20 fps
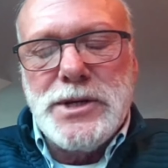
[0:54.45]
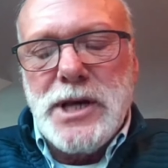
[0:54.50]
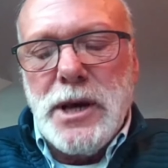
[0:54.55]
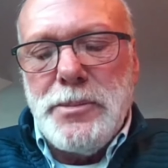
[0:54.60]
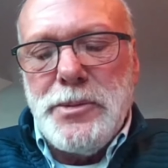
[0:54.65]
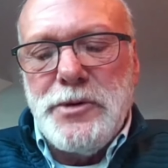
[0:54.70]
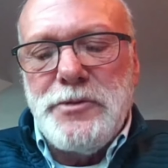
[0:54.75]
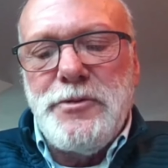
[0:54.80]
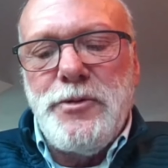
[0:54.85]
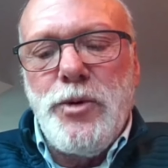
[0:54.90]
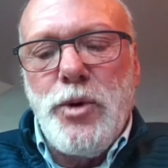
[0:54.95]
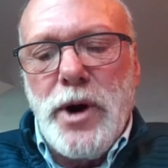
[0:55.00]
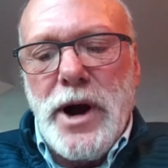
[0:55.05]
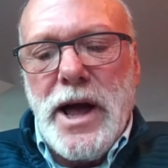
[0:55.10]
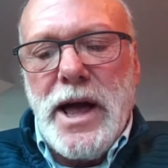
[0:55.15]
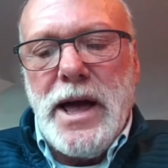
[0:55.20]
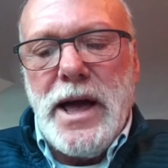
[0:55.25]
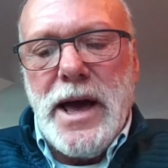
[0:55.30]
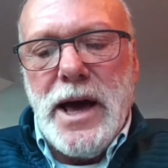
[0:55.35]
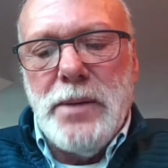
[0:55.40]
up at 4
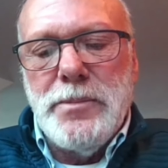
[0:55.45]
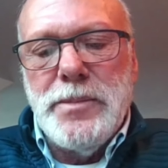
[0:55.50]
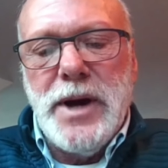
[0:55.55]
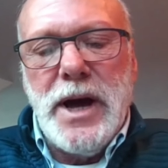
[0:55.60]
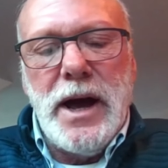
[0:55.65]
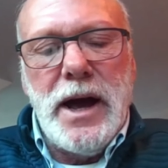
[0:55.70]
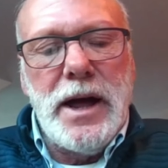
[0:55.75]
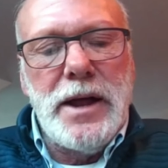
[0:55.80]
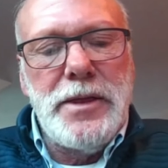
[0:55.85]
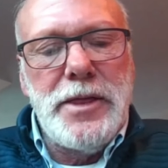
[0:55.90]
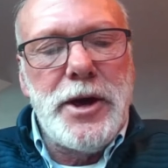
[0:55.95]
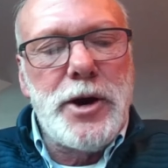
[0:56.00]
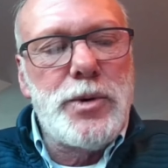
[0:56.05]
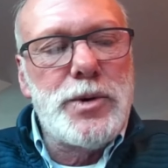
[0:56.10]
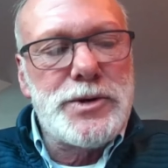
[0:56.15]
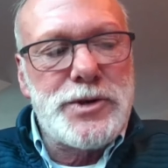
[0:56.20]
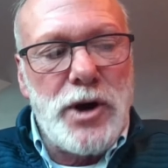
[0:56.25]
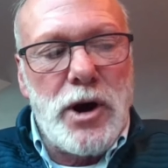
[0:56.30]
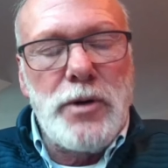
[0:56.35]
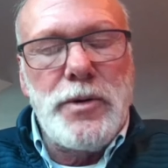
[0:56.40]
a.m. and there
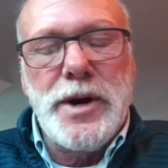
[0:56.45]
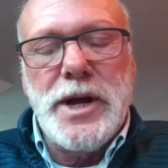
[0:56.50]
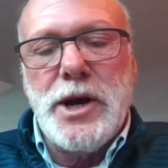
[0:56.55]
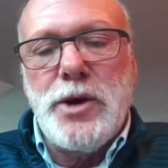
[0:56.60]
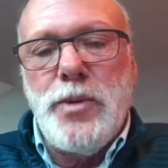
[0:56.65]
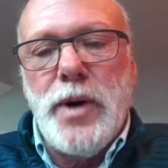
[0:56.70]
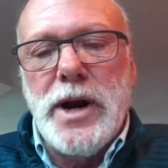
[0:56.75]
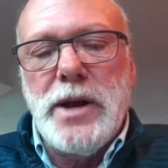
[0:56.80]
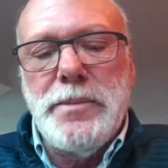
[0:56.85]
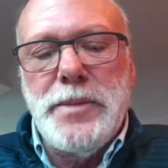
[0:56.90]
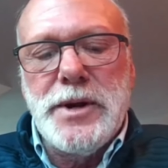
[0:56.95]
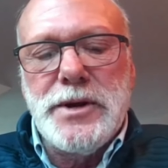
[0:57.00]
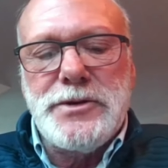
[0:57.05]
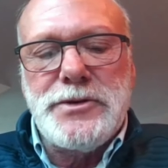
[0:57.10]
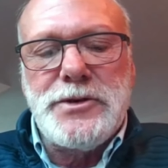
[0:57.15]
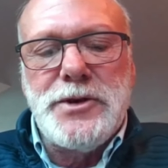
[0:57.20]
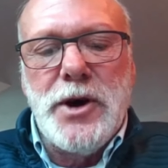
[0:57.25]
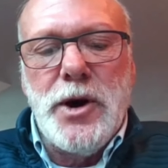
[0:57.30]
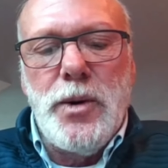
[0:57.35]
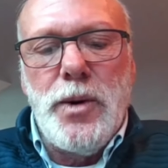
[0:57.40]
was already quite a bit of
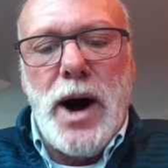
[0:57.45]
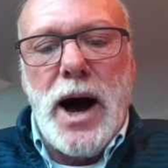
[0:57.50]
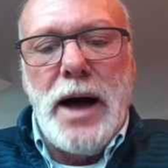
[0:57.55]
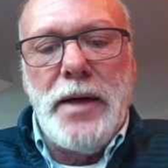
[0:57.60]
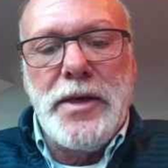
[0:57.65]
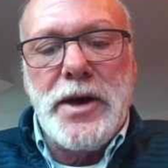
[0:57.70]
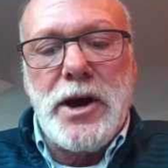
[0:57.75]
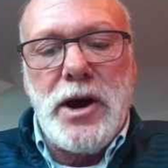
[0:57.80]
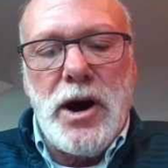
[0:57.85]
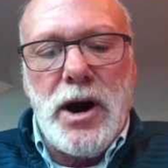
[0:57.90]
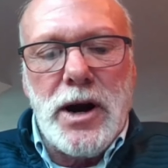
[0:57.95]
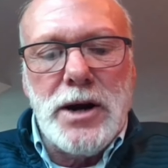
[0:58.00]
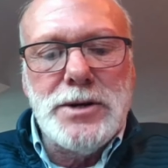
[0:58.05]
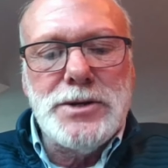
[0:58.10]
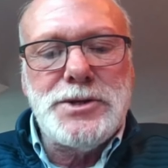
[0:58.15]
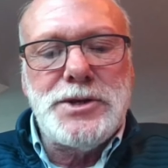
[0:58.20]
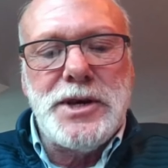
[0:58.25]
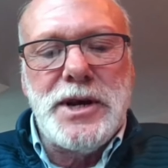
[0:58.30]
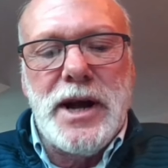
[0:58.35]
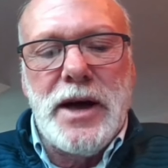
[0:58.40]
snow on the
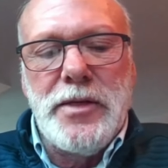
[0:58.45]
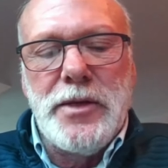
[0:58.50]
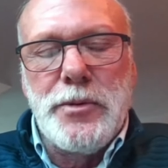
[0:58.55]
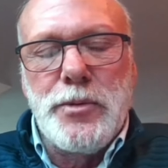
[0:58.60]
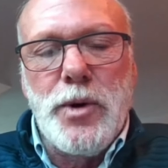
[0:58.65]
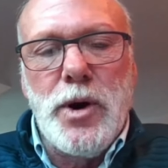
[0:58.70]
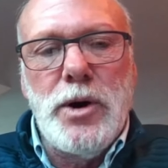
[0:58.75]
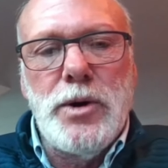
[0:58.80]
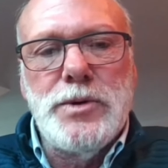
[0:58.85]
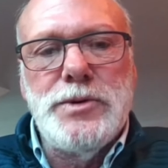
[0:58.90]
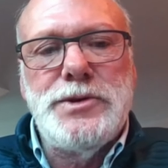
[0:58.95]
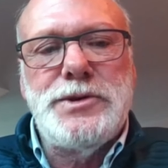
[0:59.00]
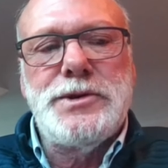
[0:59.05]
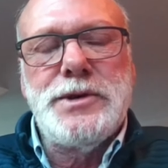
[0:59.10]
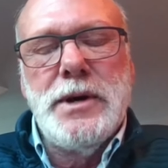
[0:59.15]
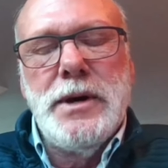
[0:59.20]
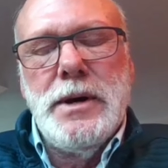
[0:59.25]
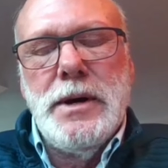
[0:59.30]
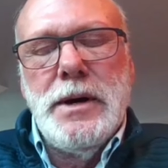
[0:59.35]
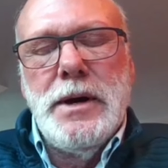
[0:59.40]
cars and on the
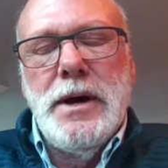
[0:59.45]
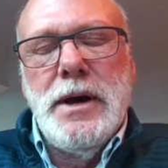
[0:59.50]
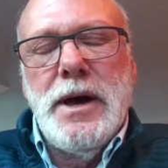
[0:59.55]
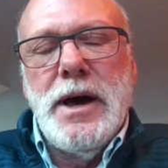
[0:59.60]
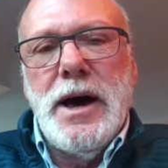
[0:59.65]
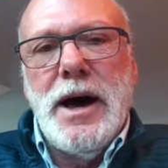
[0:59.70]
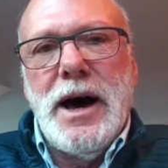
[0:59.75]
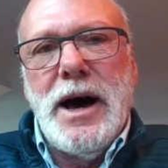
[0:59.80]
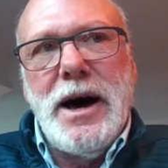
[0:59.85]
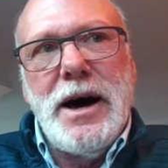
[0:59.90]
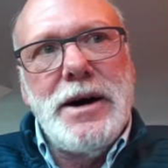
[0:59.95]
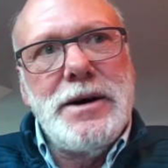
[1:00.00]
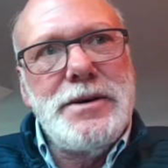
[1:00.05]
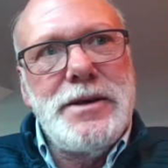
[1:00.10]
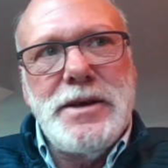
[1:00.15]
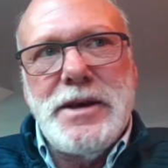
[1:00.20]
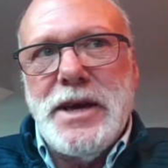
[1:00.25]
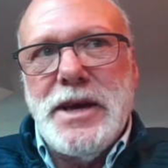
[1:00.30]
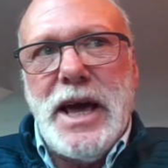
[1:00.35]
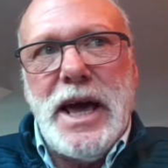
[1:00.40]
roads.
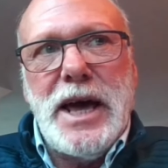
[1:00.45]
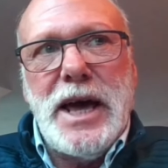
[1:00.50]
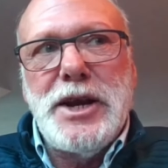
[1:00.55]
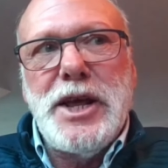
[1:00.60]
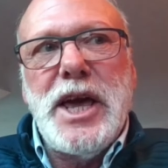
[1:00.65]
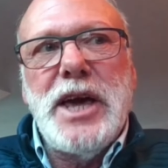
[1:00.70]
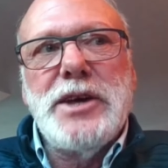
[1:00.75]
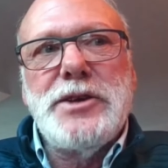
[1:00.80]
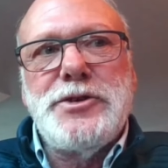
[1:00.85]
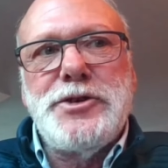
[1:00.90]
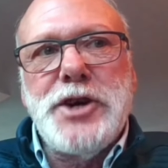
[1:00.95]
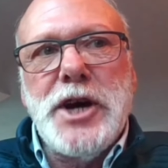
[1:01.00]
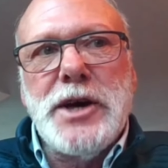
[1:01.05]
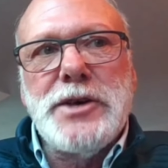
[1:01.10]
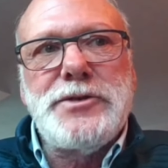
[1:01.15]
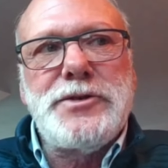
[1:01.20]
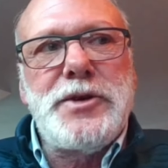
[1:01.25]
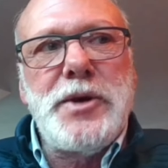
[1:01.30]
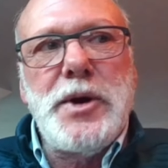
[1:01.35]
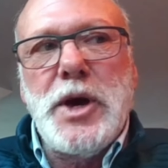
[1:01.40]
And it
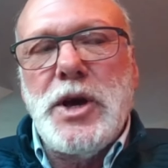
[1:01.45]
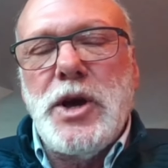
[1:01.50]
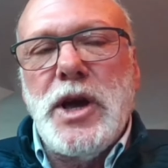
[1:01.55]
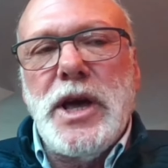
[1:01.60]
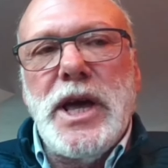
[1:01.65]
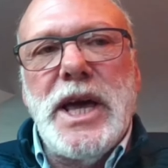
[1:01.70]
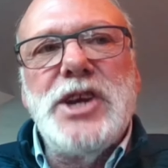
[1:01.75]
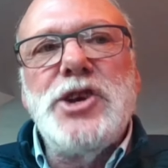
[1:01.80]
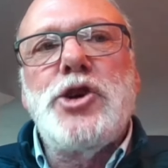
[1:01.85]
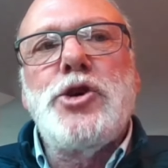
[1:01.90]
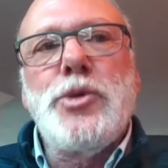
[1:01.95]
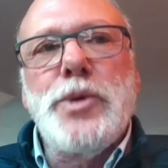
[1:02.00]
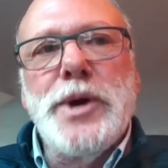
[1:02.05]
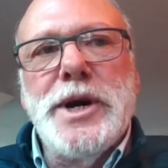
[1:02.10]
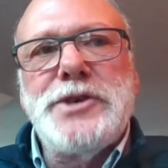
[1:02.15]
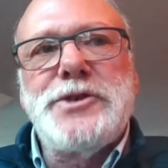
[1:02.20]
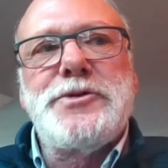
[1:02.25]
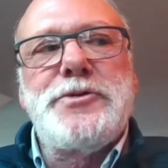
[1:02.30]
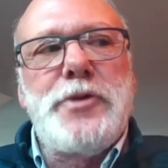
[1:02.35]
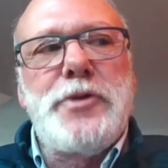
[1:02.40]
just
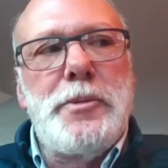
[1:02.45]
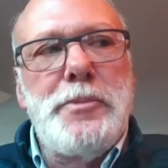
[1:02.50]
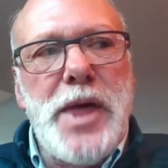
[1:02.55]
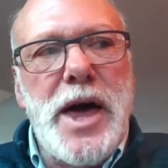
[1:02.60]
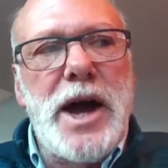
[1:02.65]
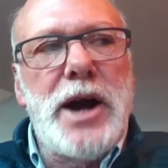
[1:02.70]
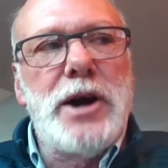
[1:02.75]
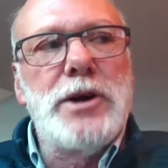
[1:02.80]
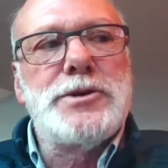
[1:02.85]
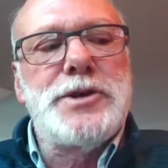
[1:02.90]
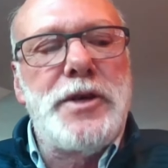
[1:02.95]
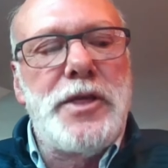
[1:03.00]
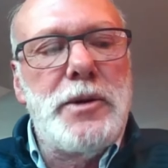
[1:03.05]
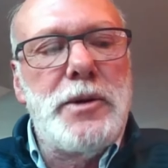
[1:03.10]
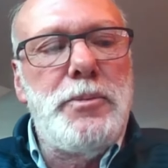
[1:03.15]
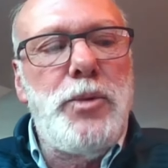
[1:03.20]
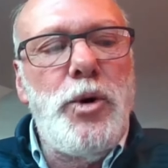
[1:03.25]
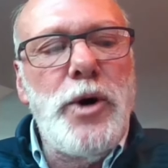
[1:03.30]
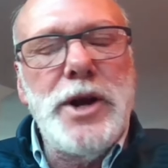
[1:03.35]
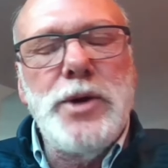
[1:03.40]
increased from there to
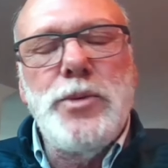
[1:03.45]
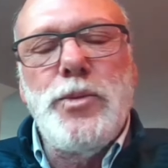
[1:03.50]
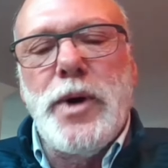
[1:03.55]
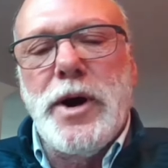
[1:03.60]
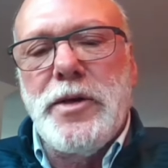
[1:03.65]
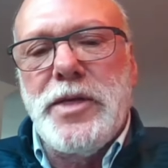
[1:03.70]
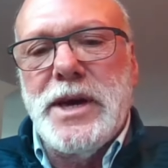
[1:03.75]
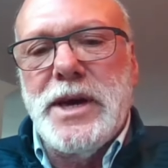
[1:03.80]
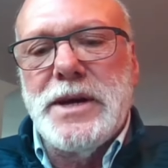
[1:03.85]
the point where the